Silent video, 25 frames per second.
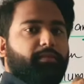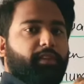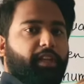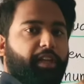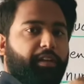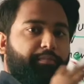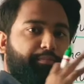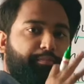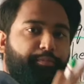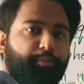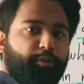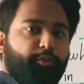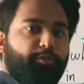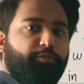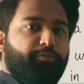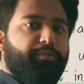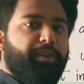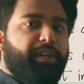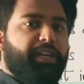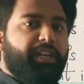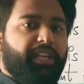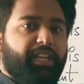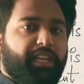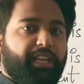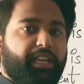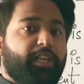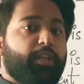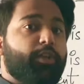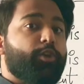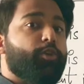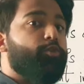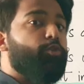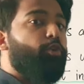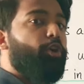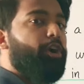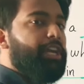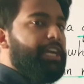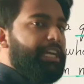Improvement in
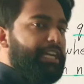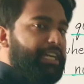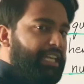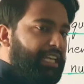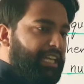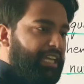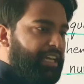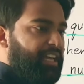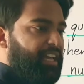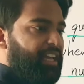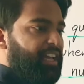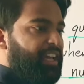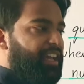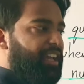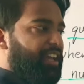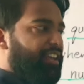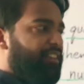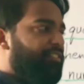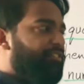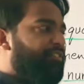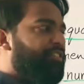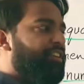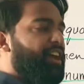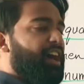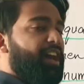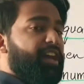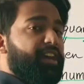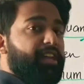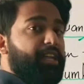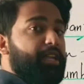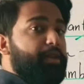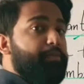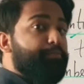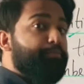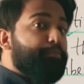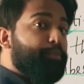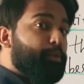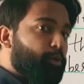quality. If we are
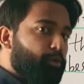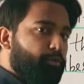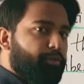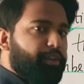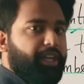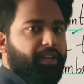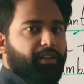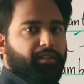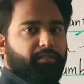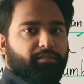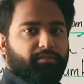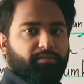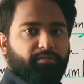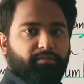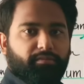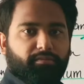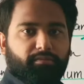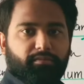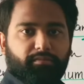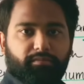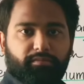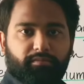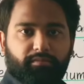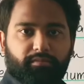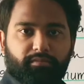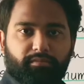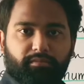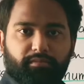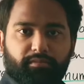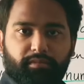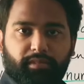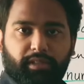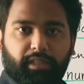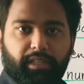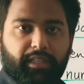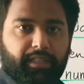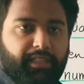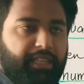improving,
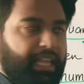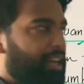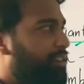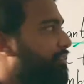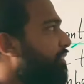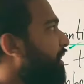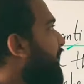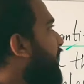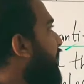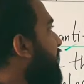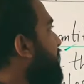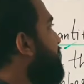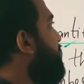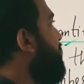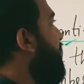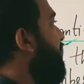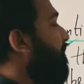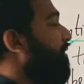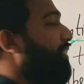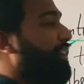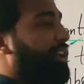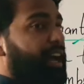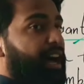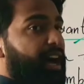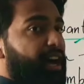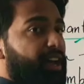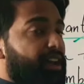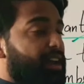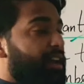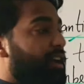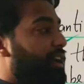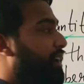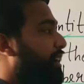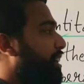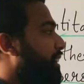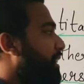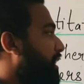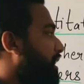then we can say we are
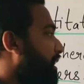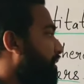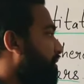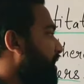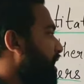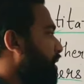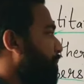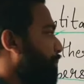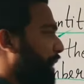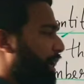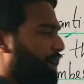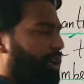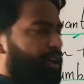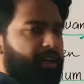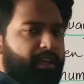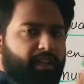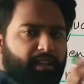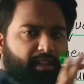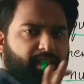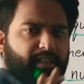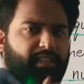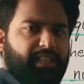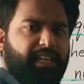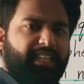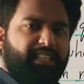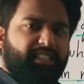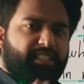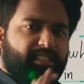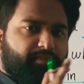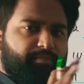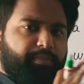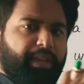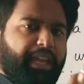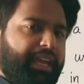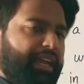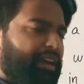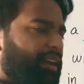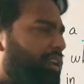developing. Let's
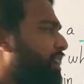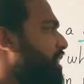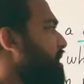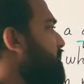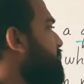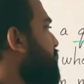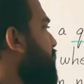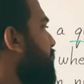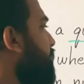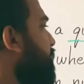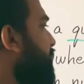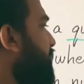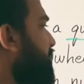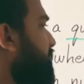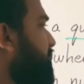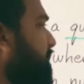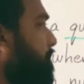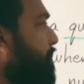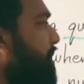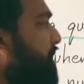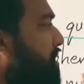make it easier with some